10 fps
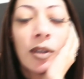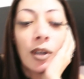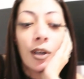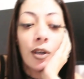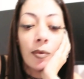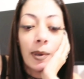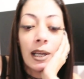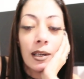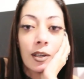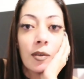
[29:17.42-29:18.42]
So you're
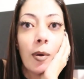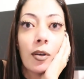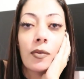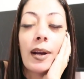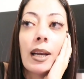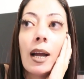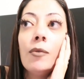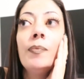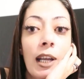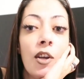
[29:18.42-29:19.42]
being exposed right now.
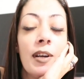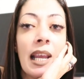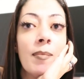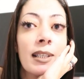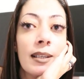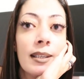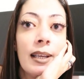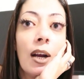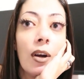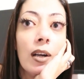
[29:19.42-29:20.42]
And your name isn't
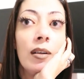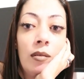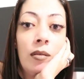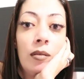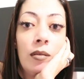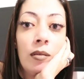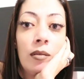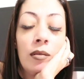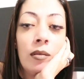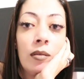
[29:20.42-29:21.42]
Sarah. No one's
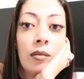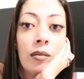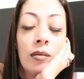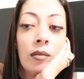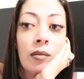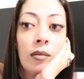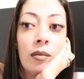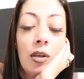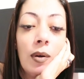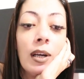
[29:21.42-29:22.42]
scamming you, dear.
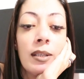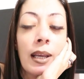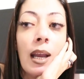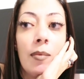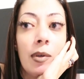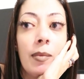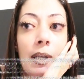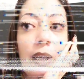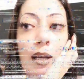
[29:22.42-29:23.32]
You are scamming me,